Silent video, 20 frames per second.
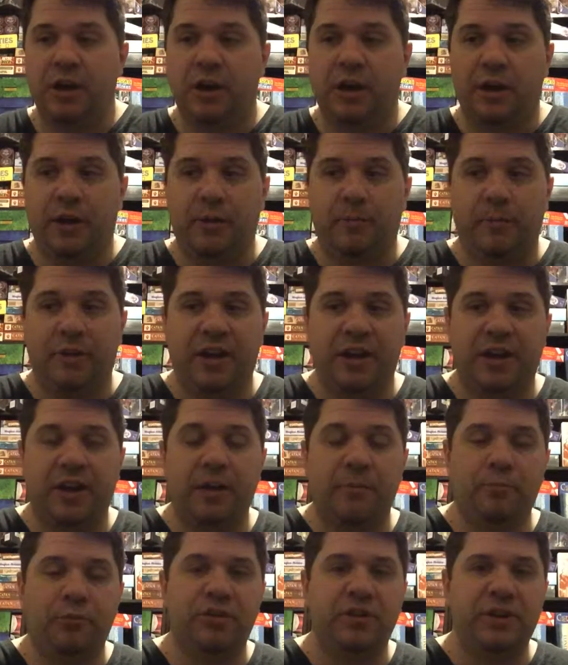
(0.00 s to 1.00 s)
But a
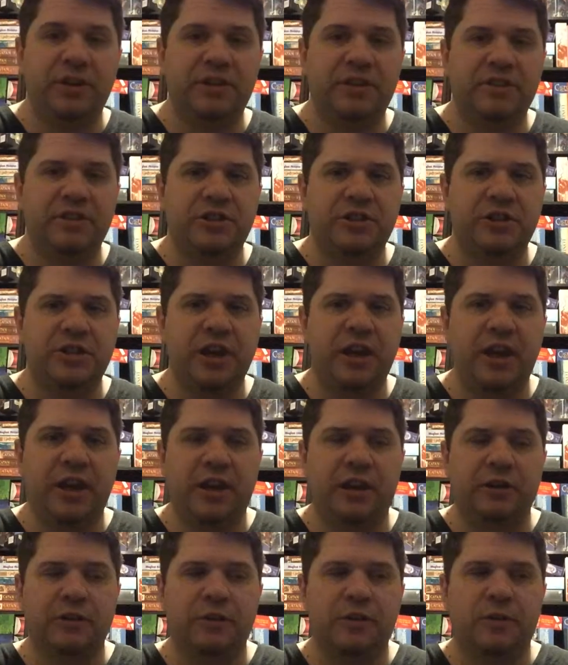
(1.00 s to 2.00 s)
couple things
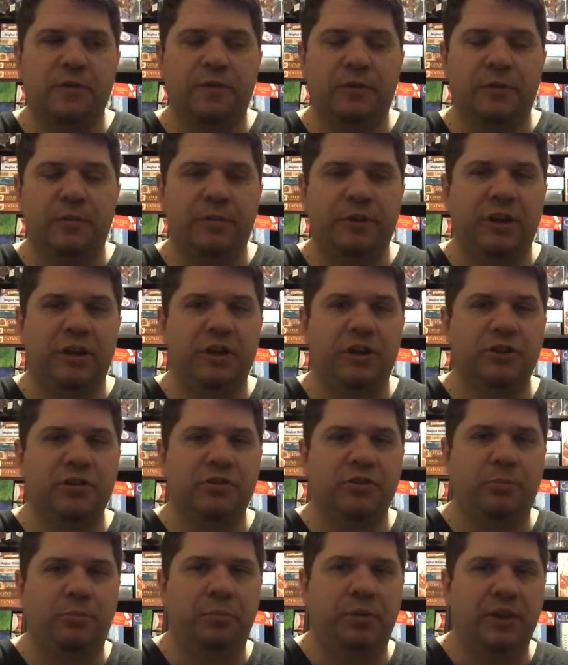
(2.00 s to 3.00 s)
changed from the
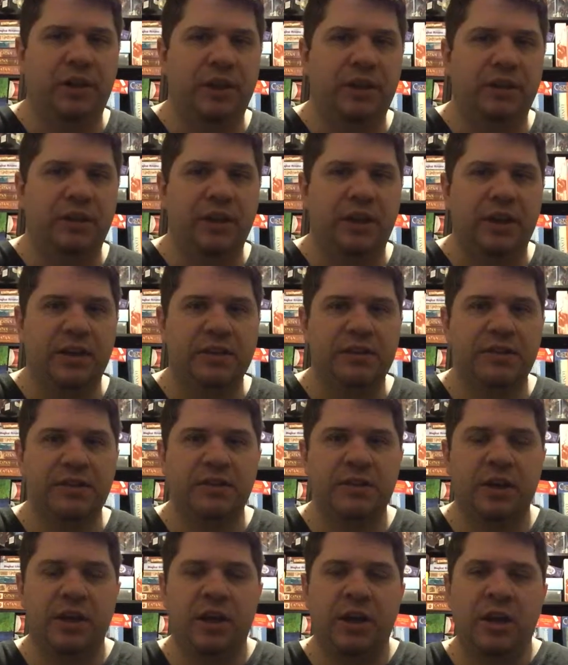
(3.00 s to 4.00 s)
initial
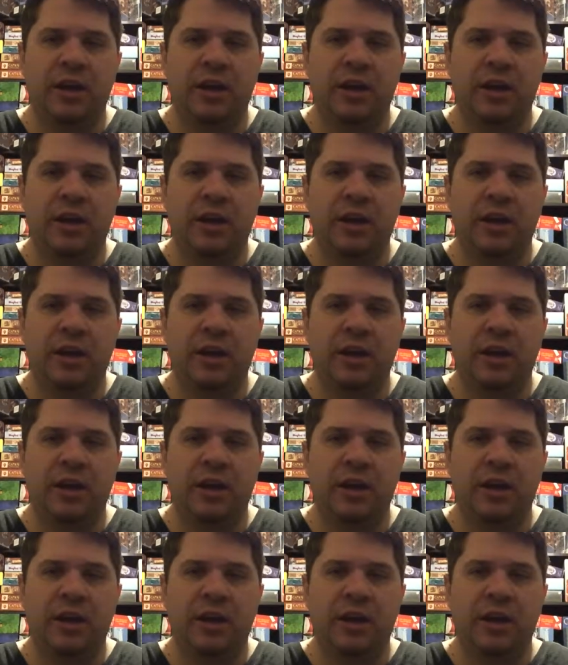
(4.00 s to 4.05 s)
playtest.